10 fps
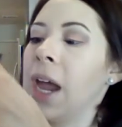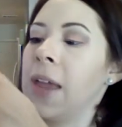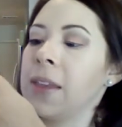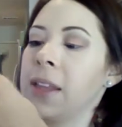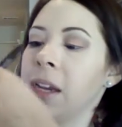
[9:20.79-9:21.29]

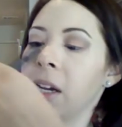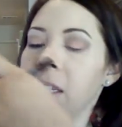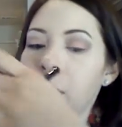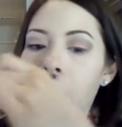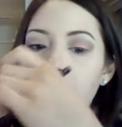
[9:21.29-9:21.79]
And then there
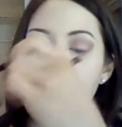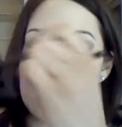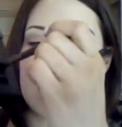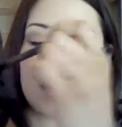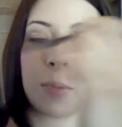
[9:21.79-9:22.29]
is a
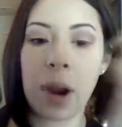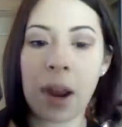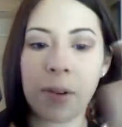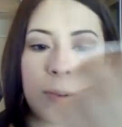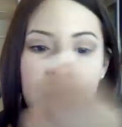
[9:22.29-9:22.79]
black and a
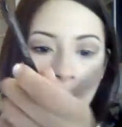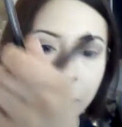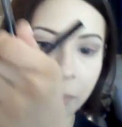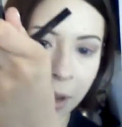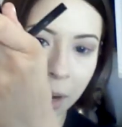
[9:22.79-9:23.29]
brown
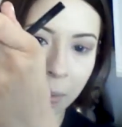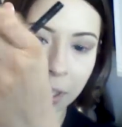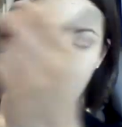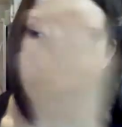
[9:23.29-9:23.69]
eye pencil.